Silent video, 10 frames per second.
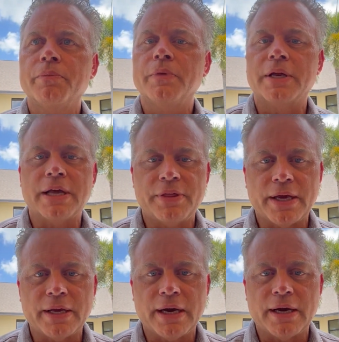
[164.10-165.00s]
And I
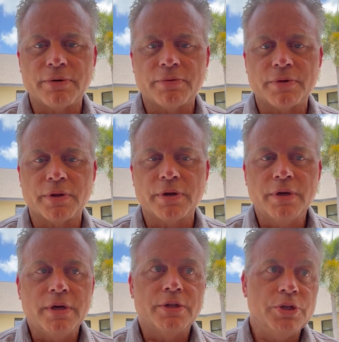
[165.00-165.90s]
thank God for the
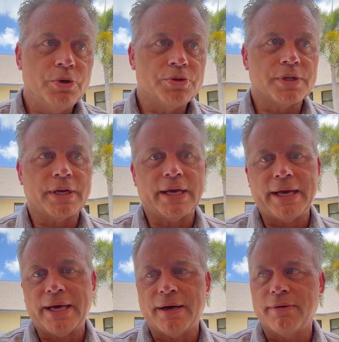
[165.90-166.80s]
news that I
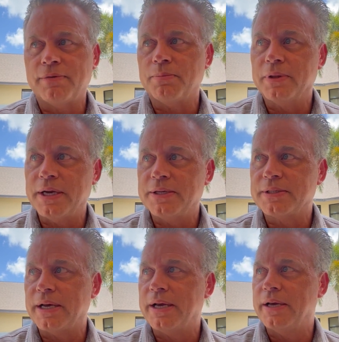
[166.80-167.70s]
have, the
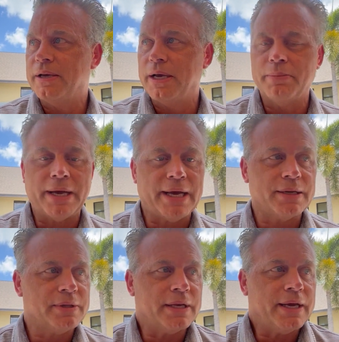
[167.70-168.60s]
place I am
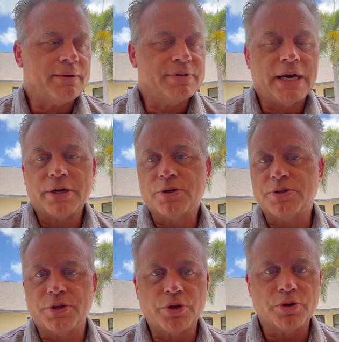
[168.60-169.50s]
at, that I have
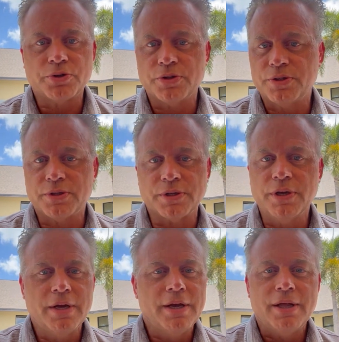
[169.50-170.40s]
doctors and nurses, and
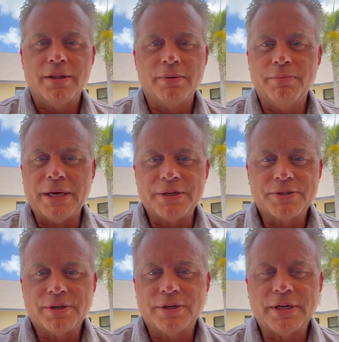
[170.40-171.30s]
the
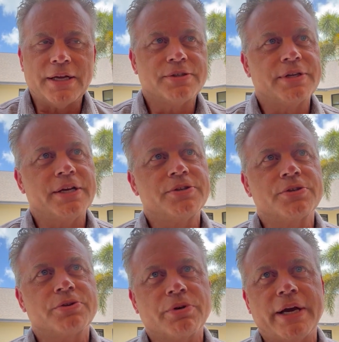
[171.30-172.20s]
medicine in the United States
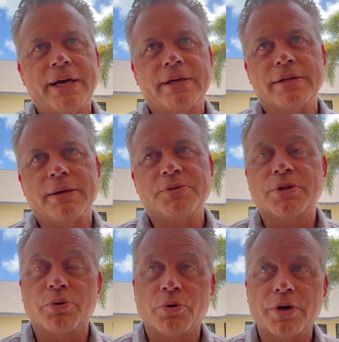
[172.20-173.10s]
is great, and I'm
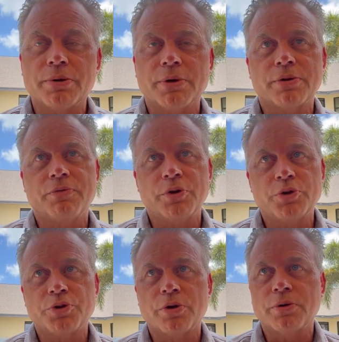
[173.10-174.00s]
still worried about the
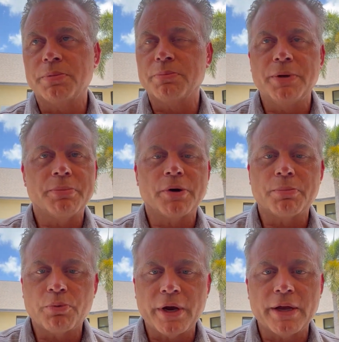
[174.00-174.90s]
future, but people are
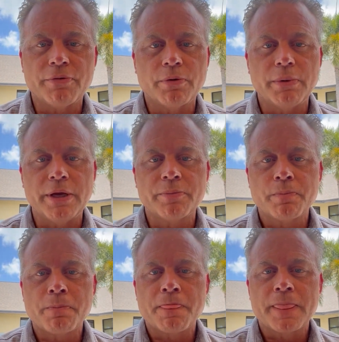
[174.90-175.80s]
praying for me
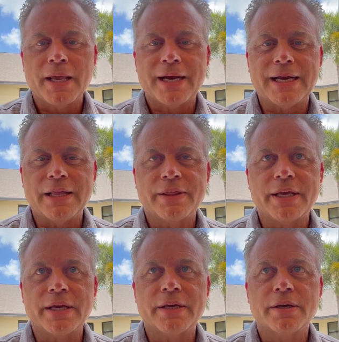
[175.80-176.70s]
and I
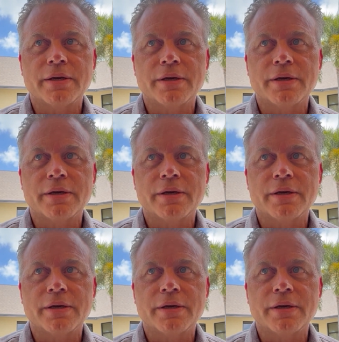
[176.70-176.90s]
think